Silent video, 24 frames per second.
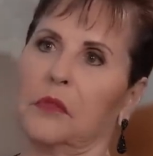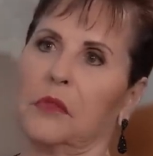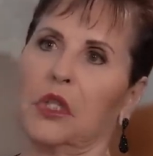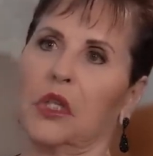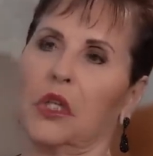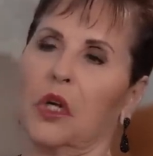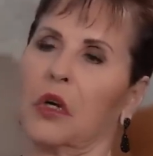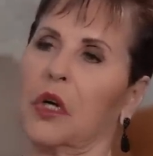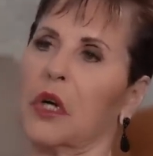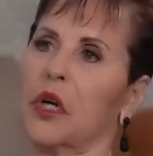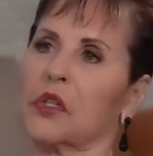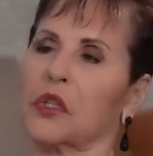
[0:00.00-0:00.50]
you
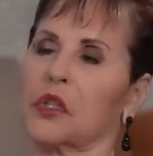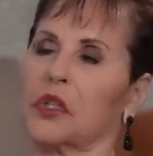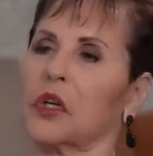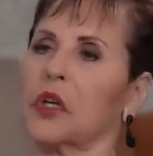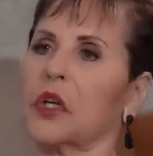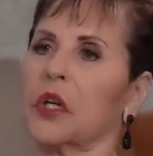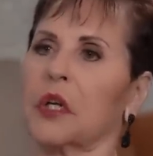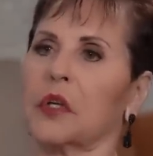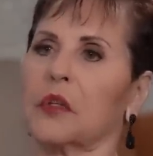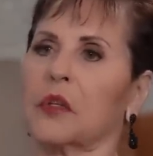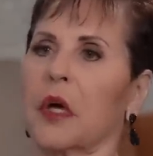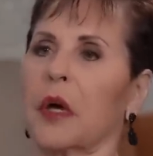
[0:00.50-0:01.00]
know, here's a
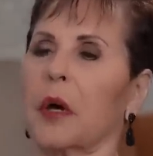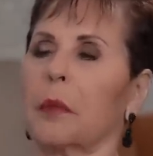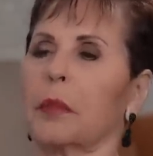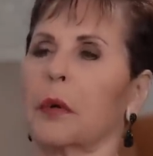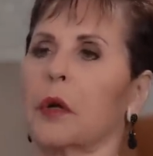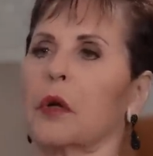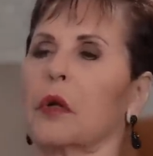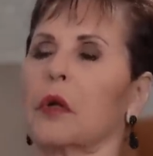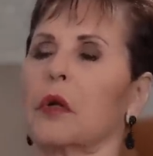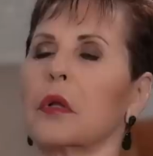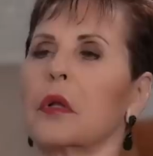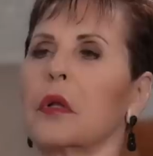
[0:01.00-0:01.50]
good
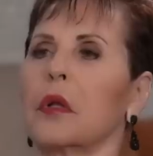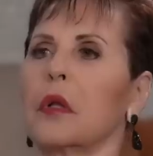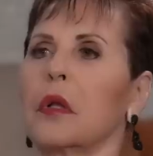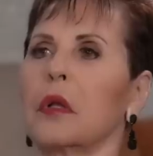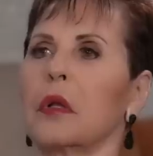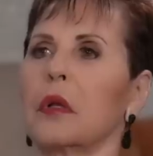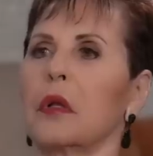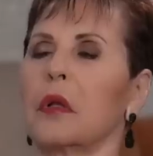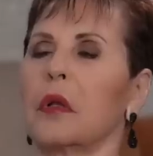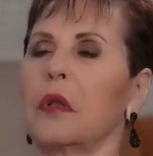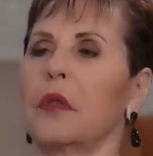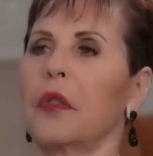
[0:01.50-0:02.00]
example.
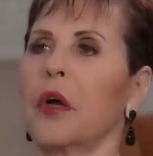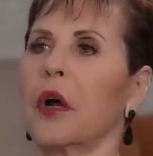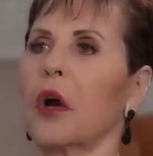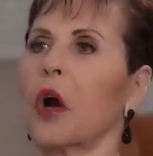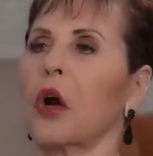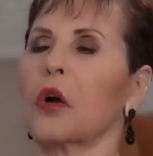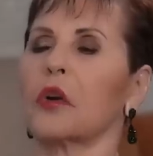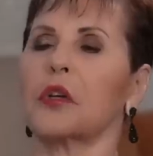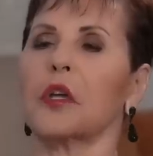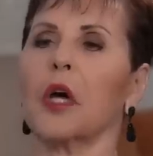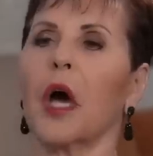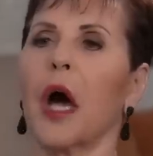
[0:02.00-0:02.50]
There
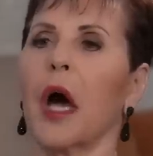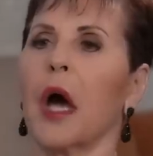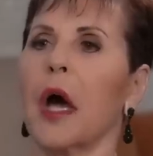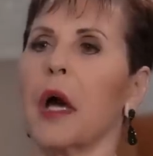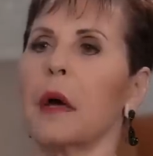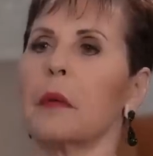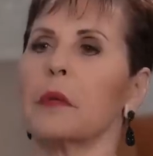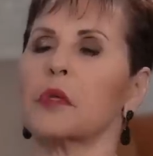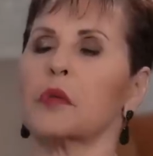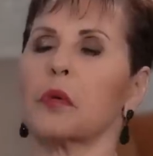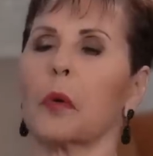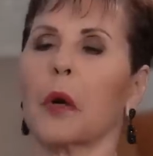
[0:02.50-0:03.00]
are
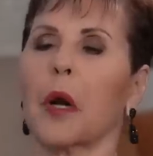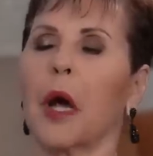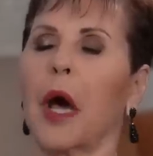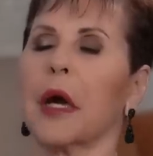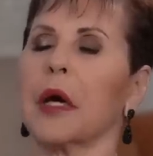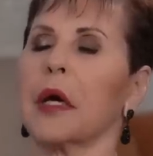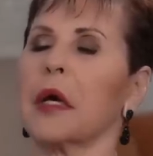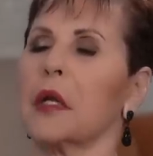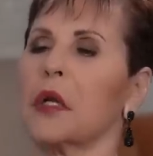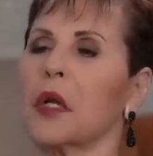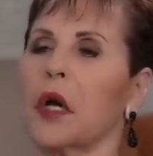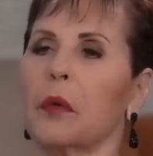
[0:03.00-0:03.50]
times when I
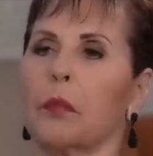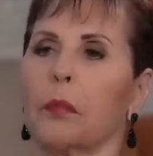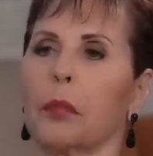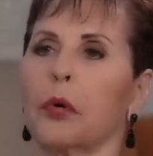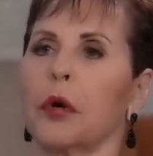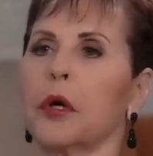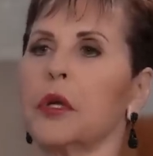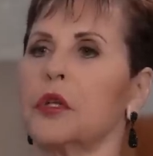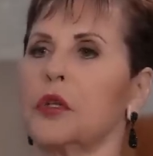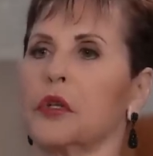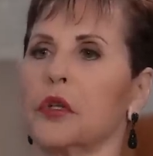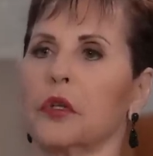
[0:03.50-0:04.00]
get done
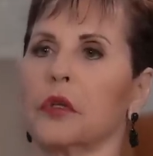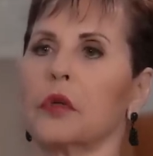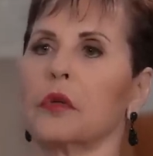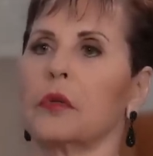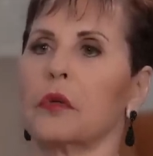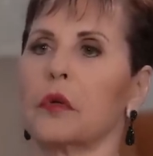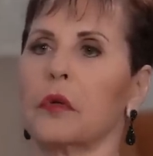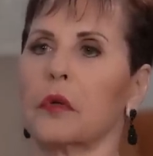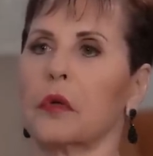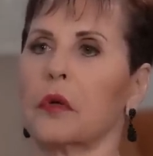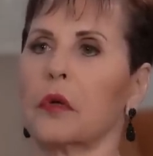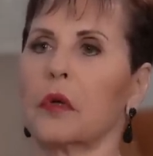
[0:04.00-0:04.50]
preaching
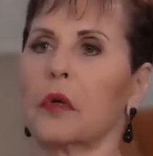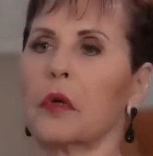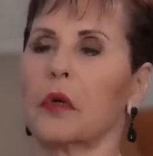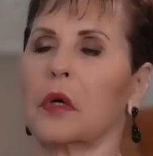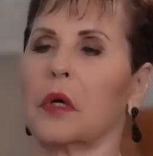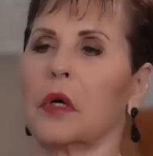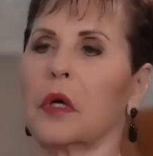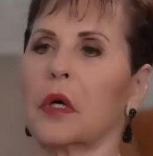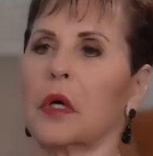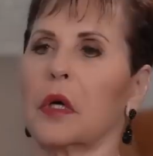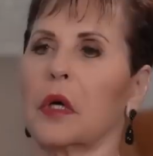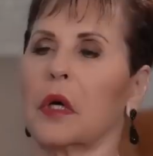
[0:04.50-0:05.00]

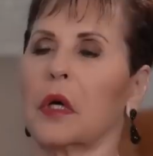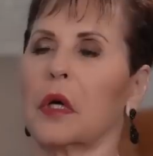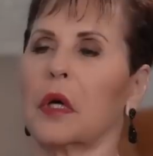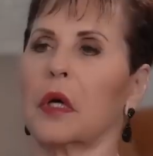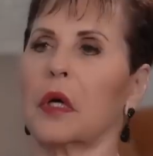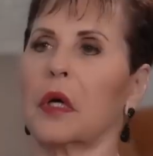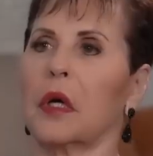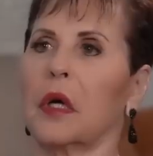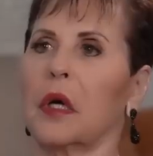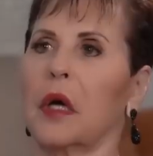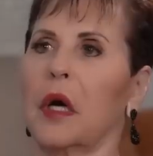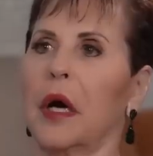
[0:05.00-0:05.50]

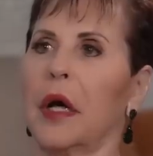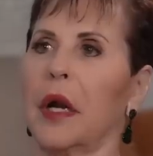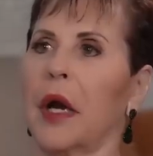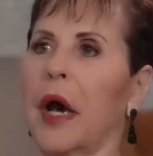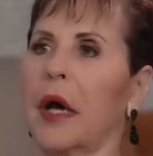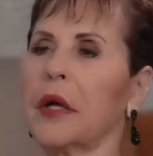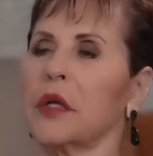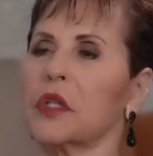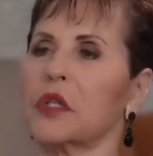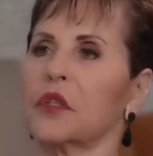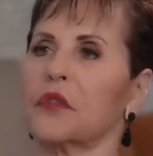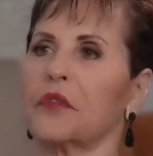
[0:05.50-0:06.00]
and
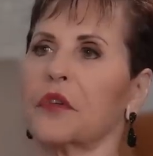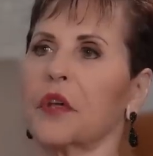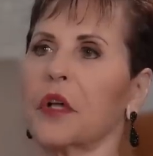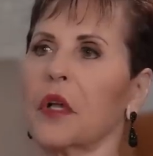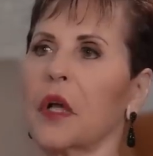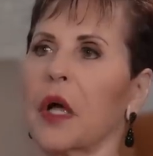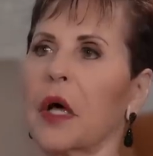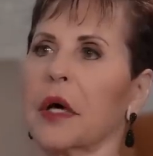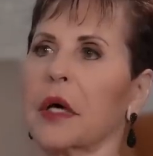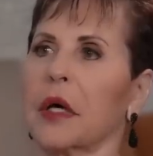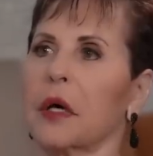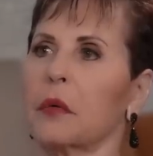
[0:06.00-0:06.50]
I just feel
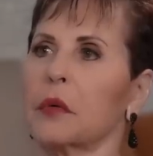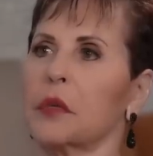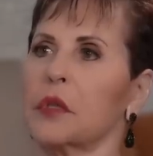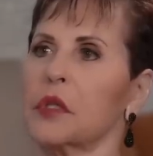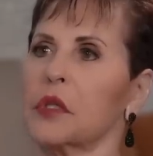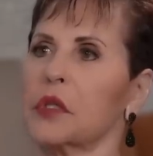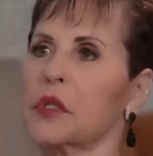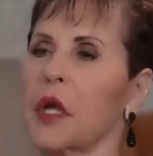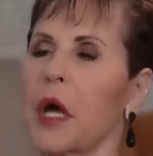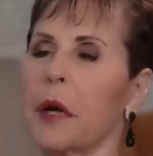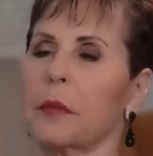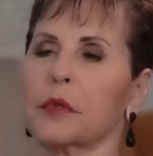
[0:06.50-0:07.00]
like it was
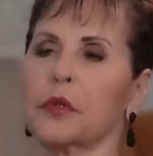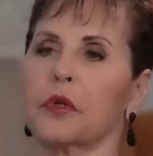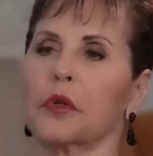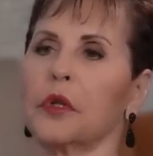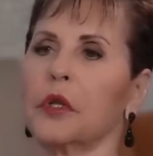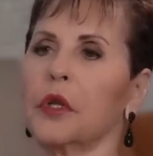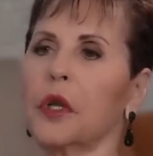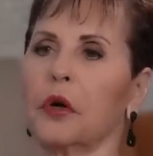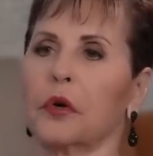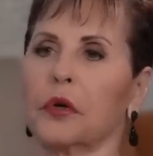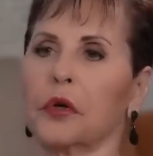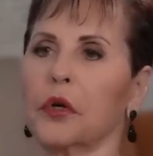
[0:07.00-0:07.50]
just
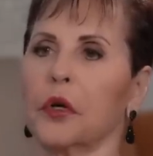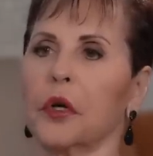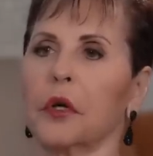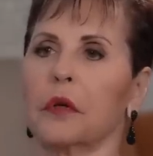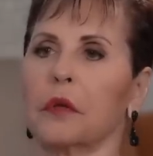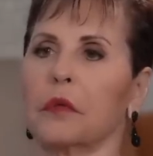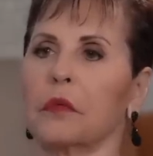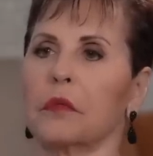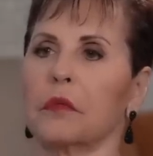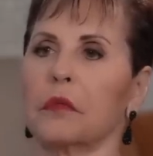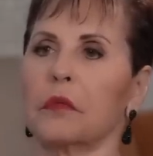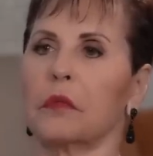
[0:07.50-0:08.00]
absolutely no
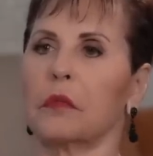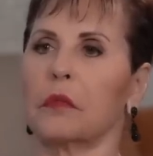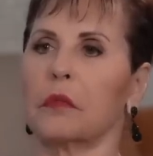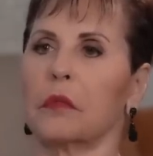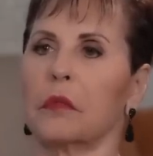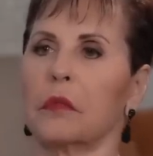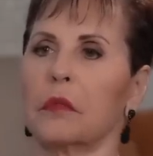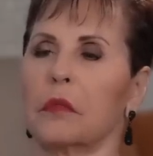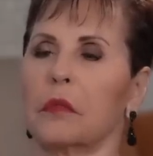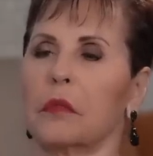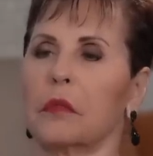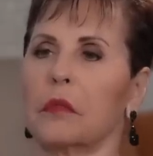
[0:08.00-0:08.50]
good.
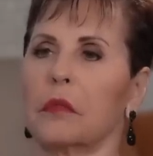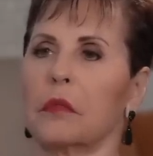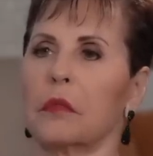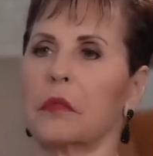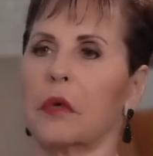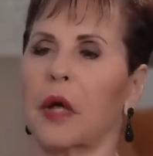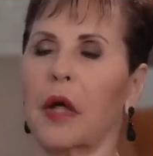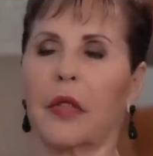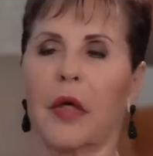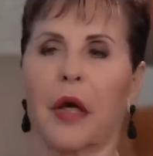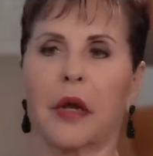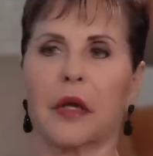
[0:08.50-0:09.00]

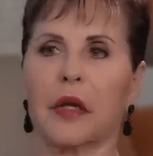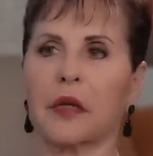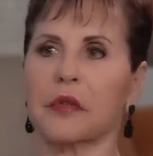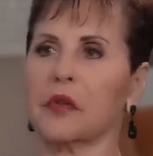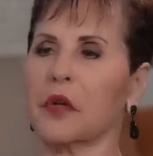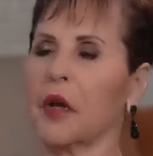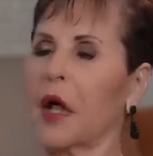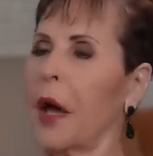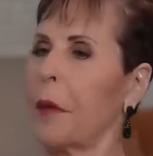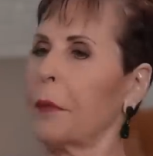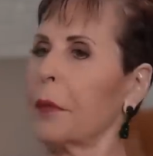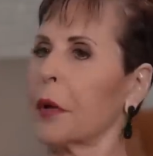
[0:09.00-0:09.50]
Now, that
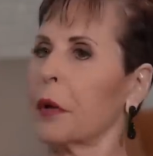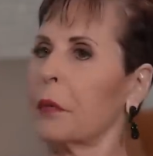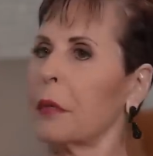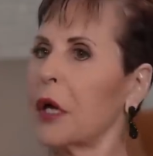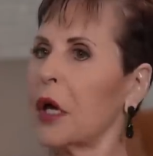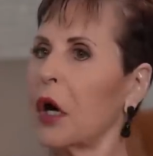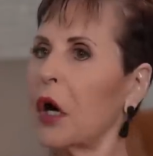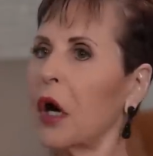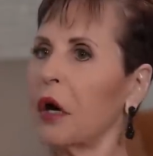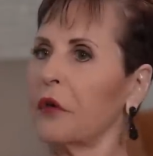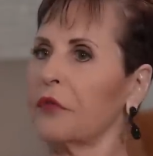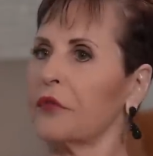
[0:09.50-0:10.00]
doesn't happen to
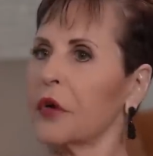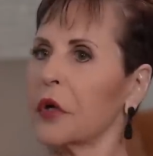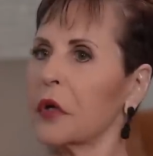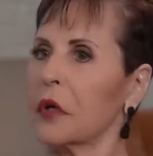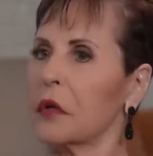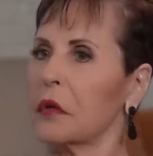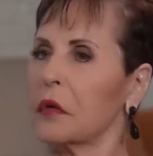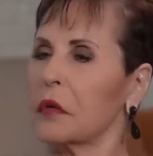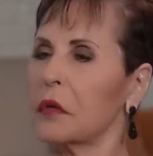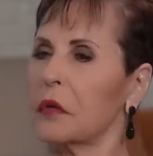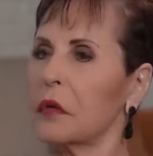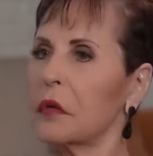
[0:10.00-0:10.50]
me
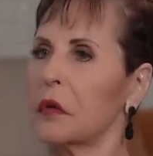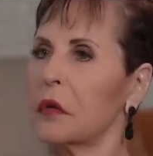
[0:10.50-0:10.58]
often,